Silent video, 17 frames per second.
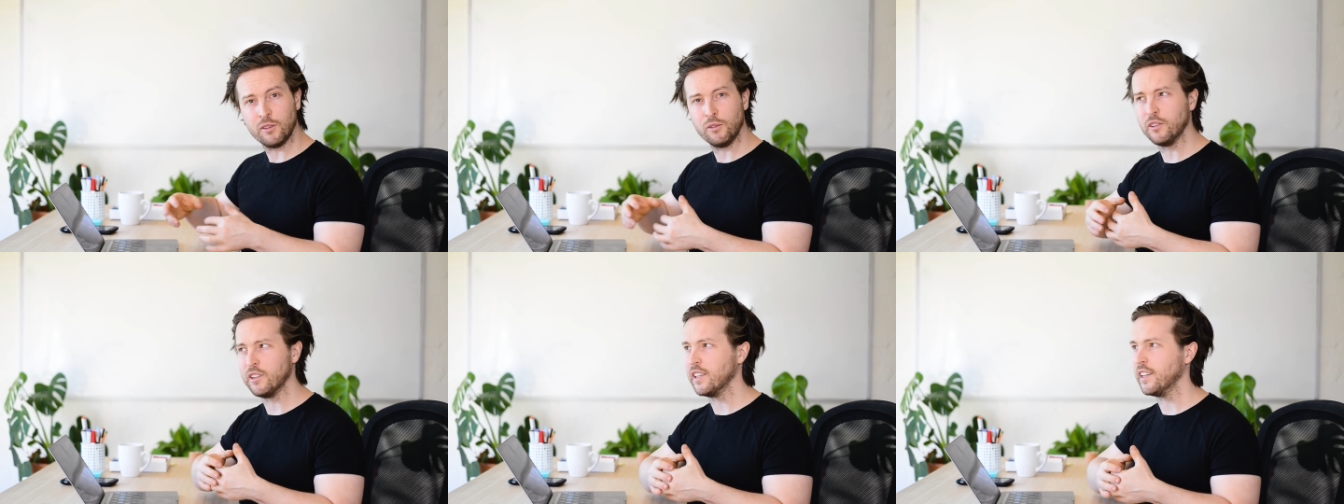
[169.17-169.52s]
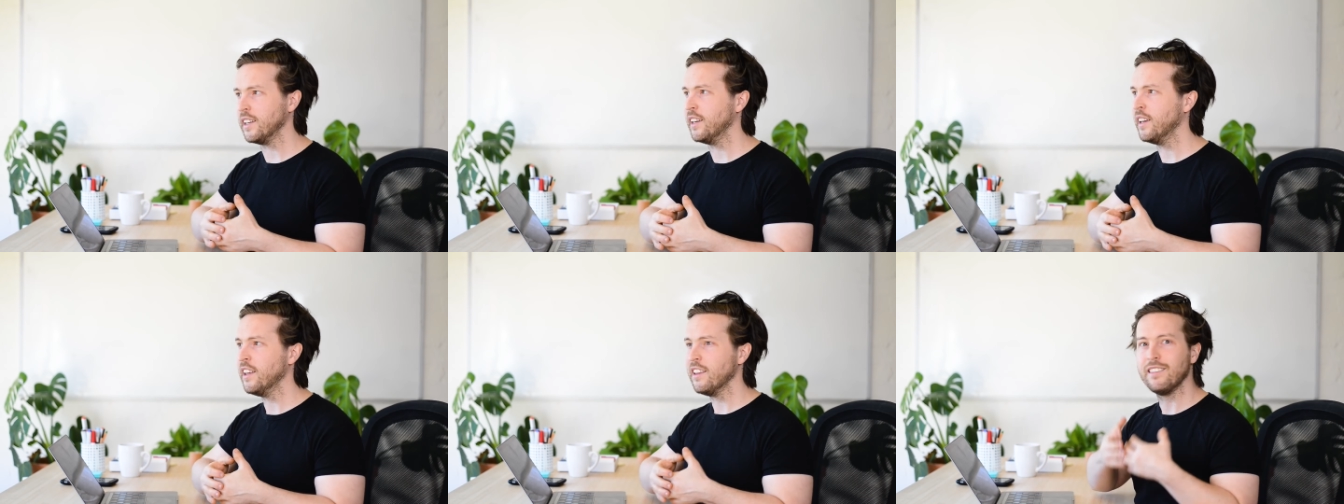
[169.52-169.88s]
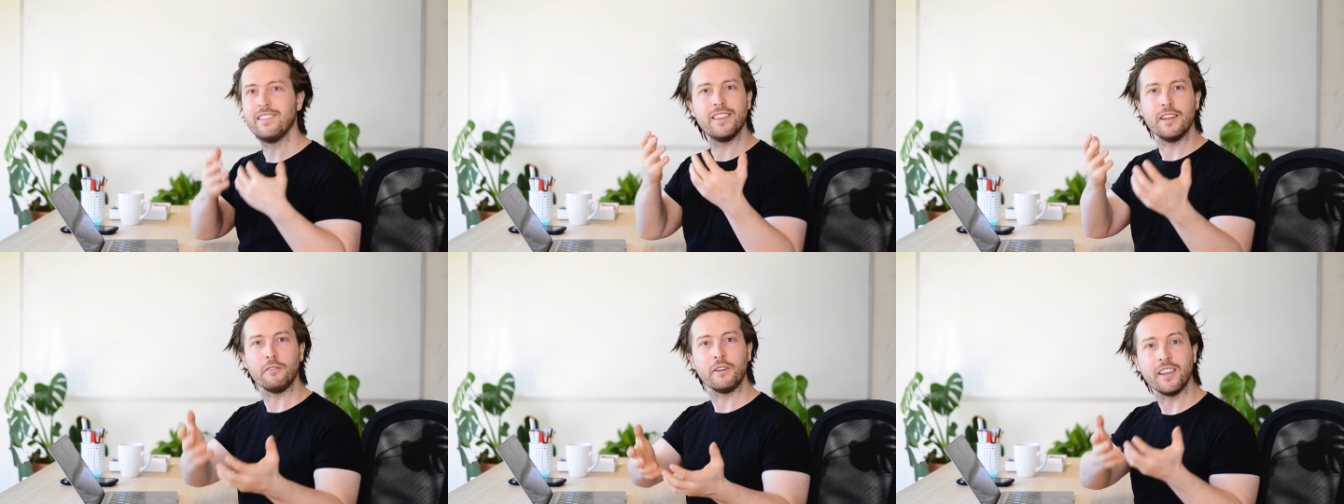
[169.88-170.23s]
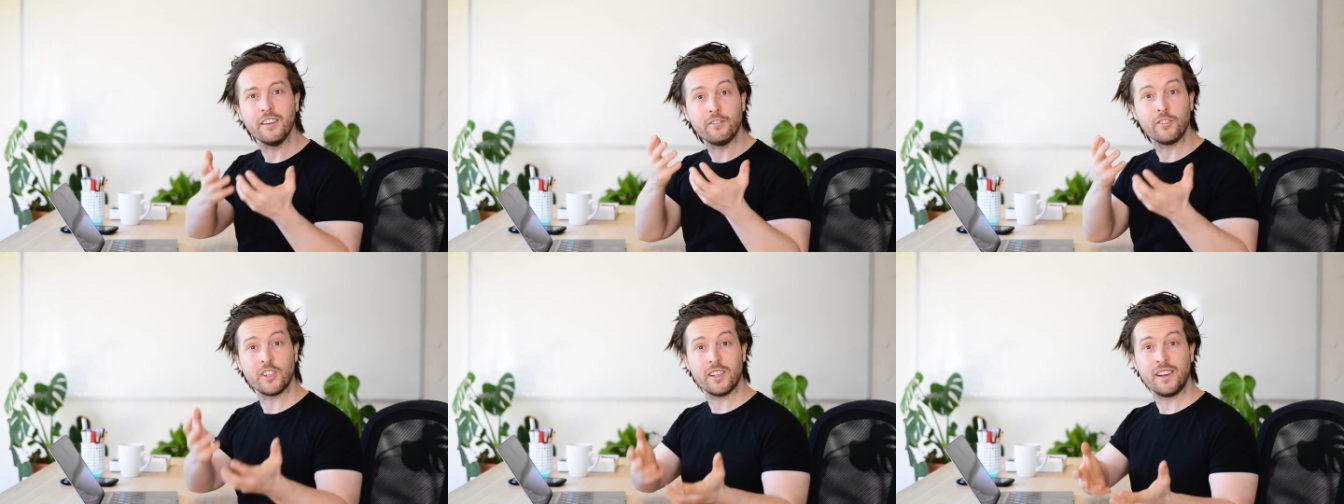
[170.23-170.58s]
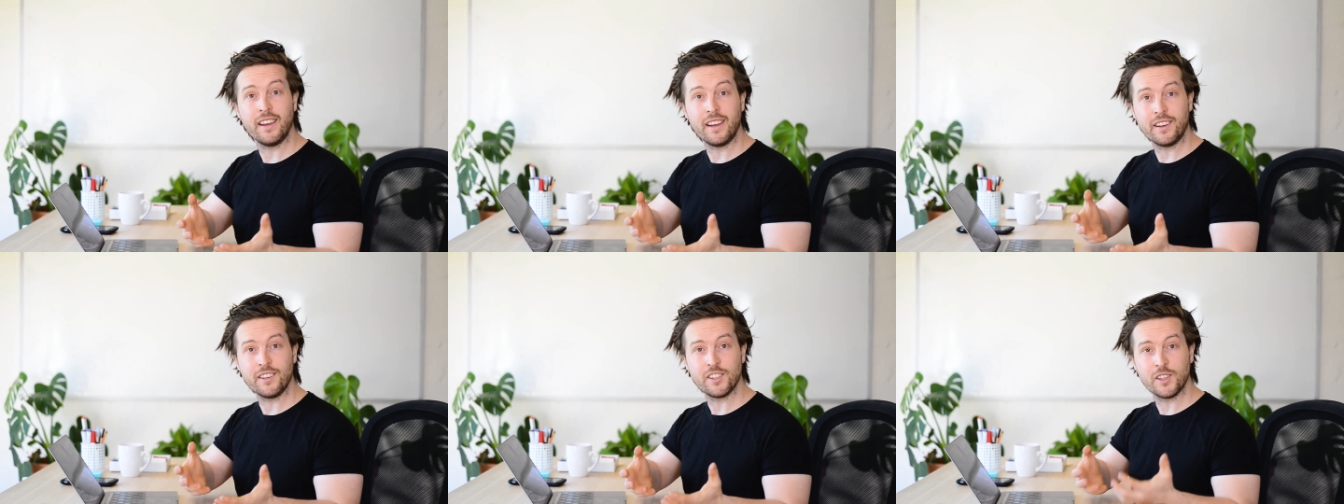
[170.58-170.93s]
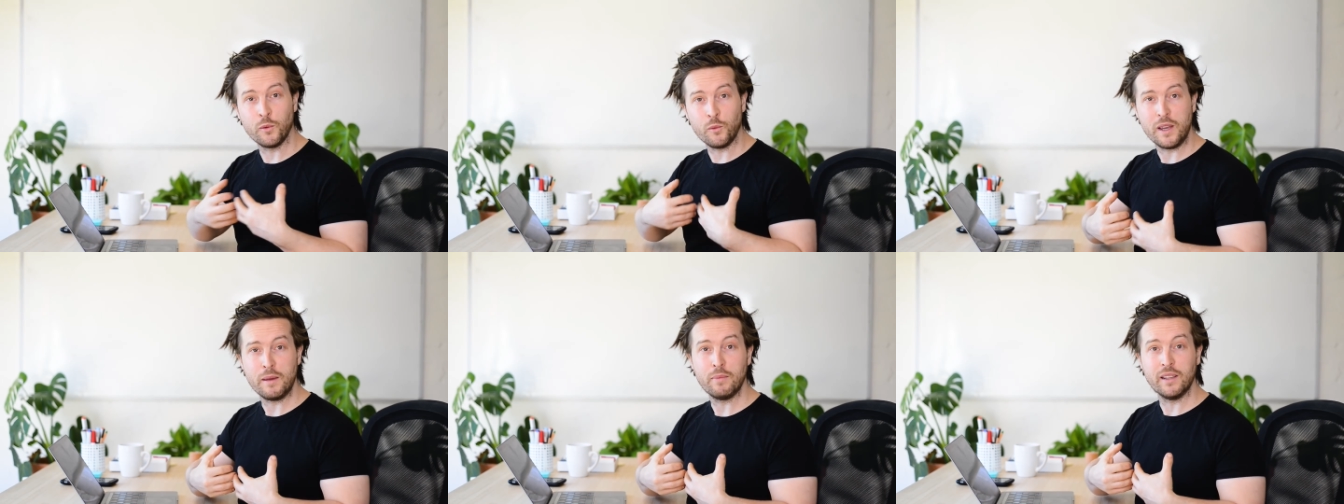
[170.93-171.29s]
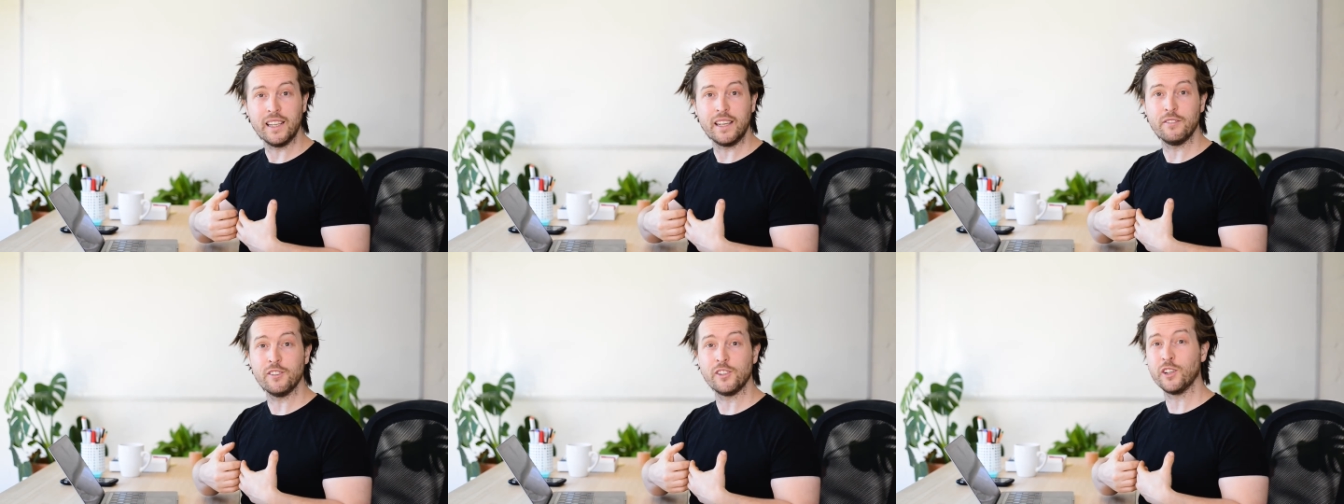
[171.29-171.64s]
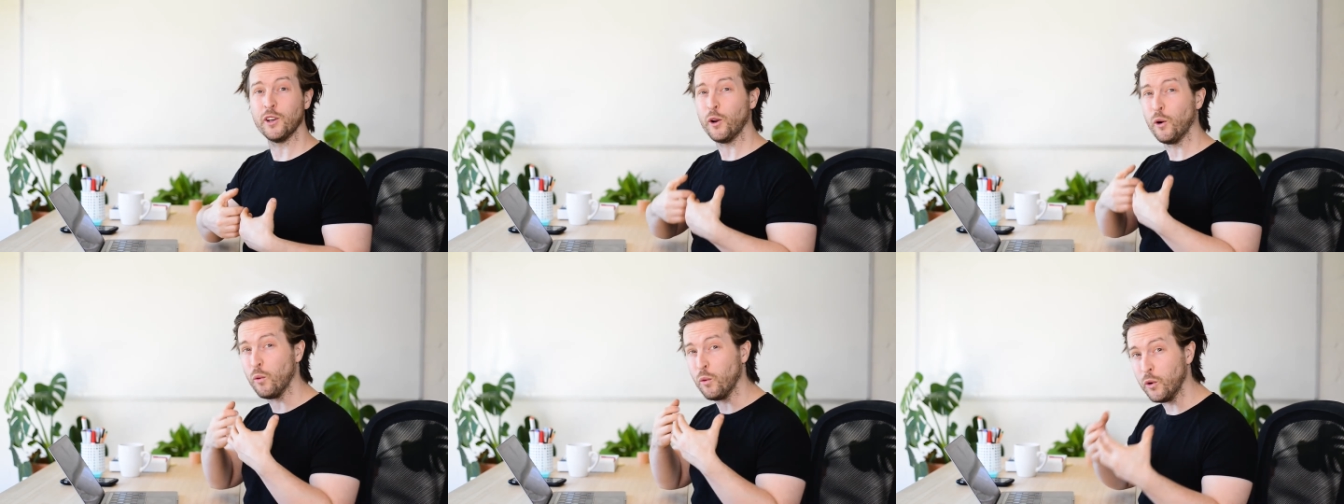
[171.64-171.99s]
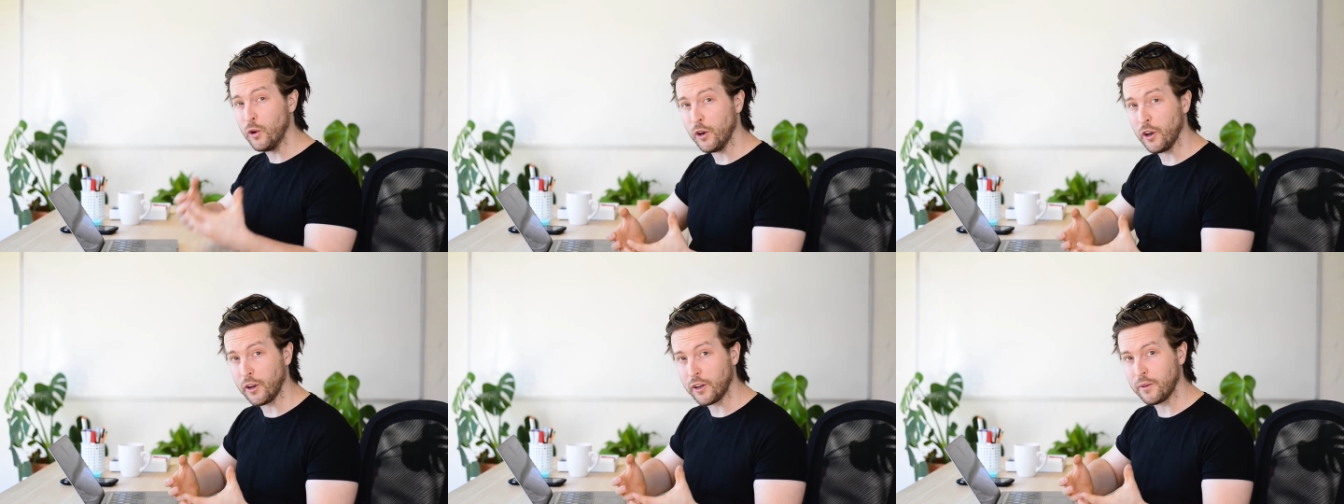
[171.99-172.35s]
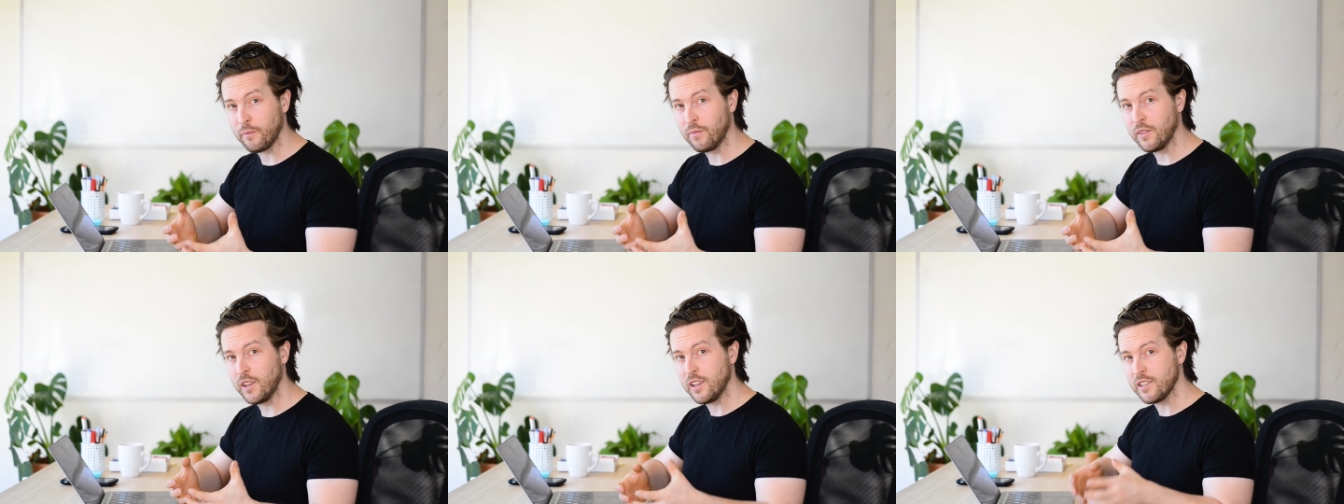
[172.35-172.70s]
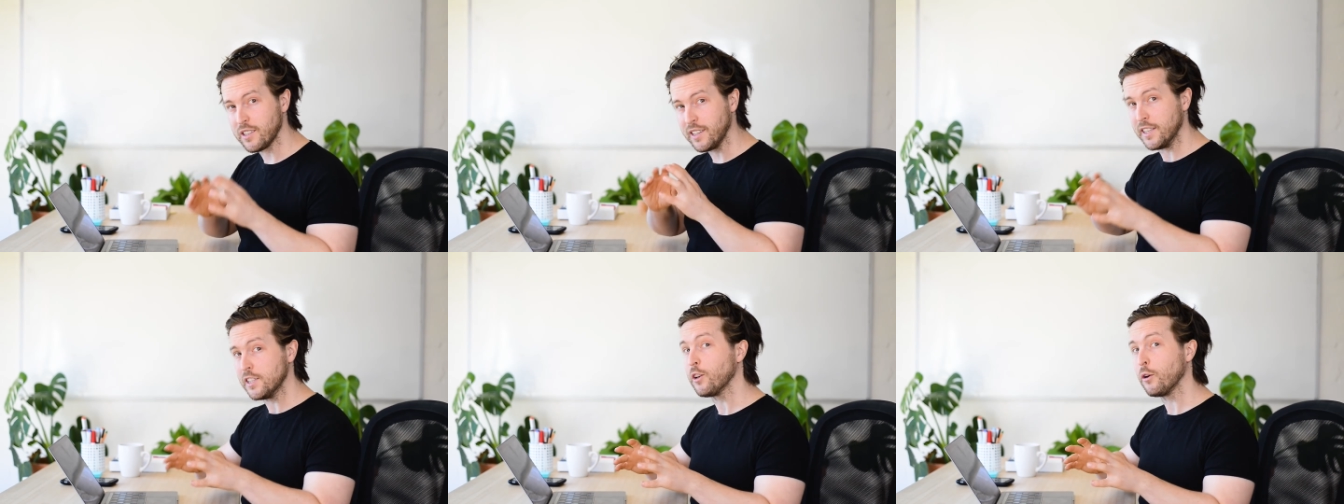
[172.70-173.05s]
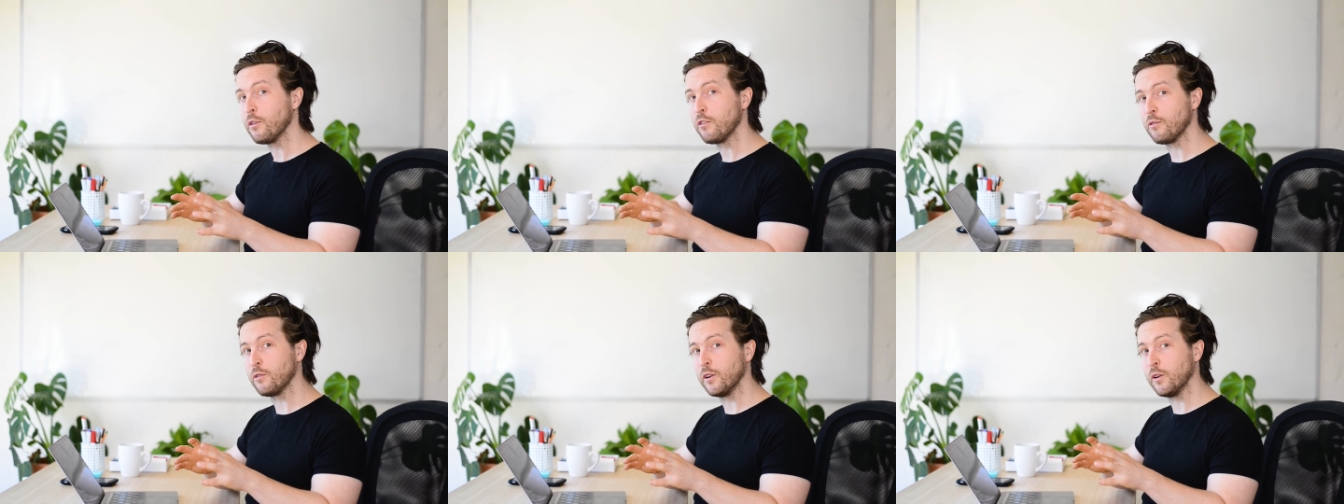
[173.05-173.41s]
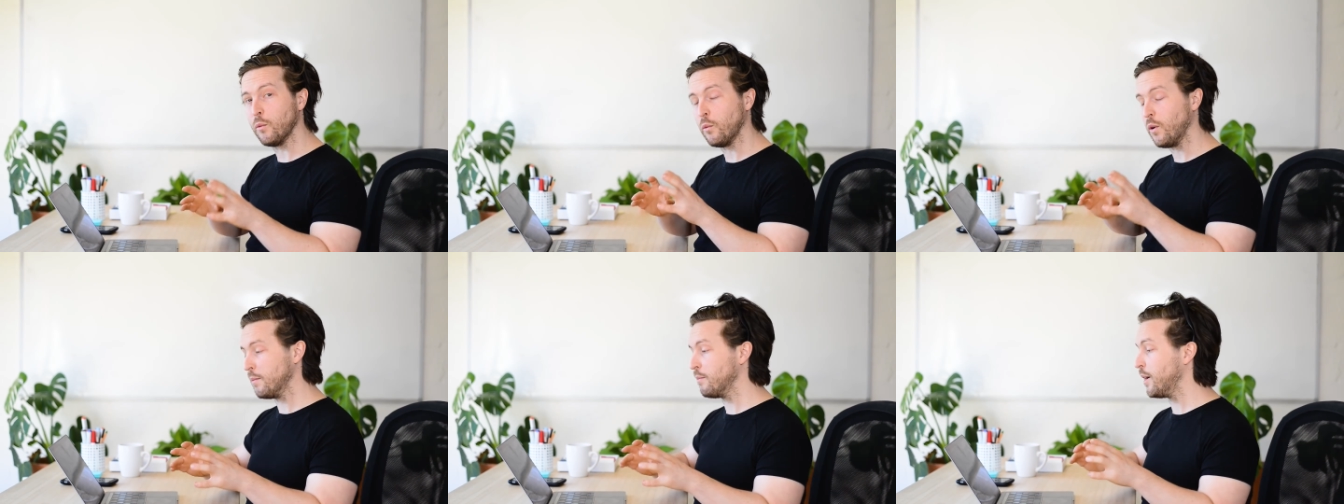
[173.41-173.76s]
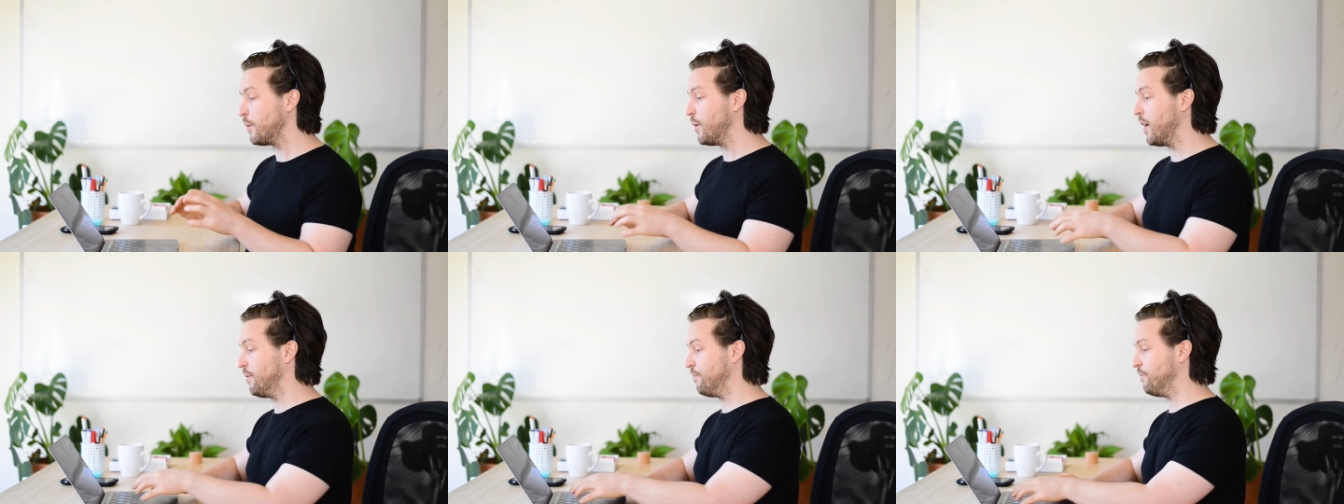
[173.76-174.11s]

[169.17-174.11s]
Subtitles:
or the theory of change that we believe is going to work. So let's go through it one by one.